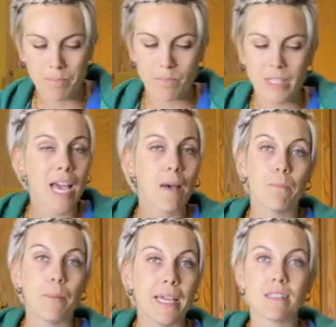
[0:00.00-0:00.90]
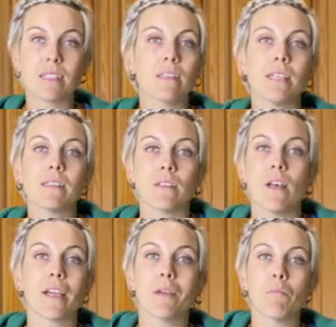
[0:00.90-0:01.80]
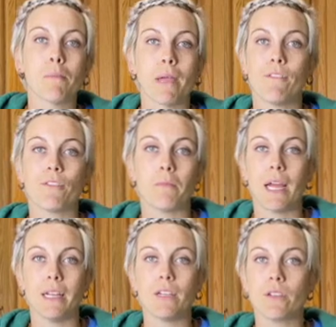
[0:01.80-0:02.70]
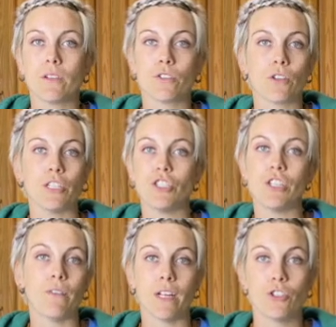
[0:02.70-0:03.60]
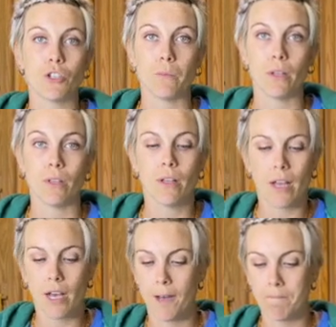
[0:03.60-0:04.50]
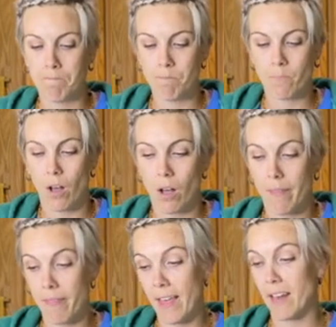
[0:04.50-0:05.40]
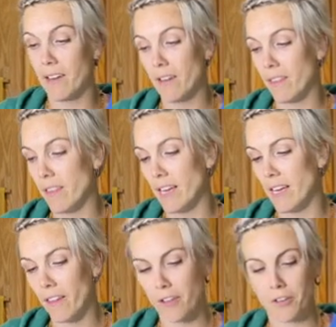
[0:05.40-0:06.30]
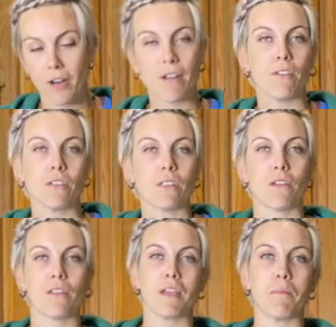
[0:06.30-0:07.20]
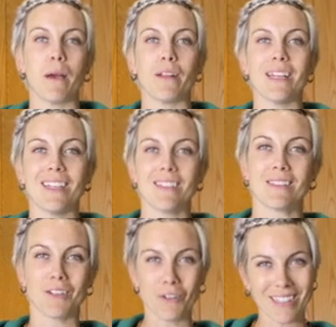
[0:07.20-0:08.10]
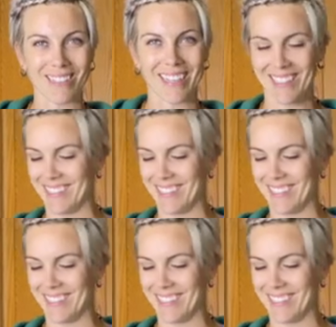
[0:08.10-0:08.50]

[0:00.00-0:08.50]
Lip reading: Yeah, basically slaw can be made from any crunchy vegetable. Then the other great versatile thing about it is the dressing.